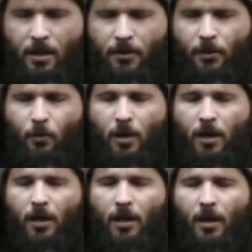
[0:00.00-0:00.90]
the
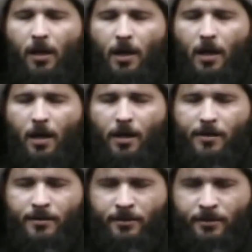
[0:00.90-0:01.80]

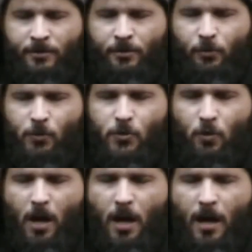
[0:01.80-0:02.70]
one whose
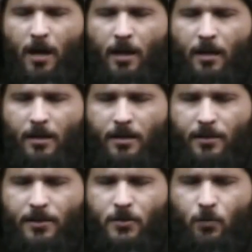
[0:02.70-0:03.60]

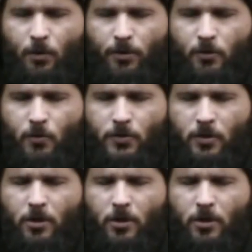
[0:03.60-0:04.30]
rights were usurped